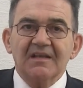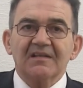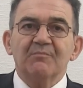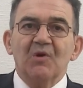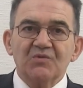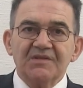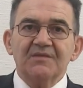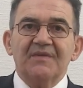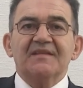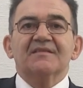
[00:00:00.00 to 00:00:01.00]
that most
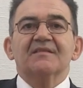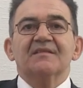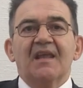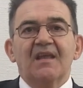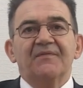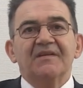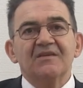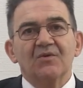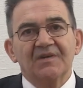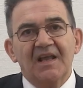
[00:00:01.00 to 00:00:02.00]
investors have
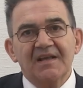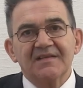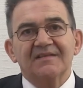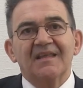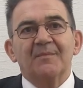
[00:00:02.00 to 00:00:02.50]
recognized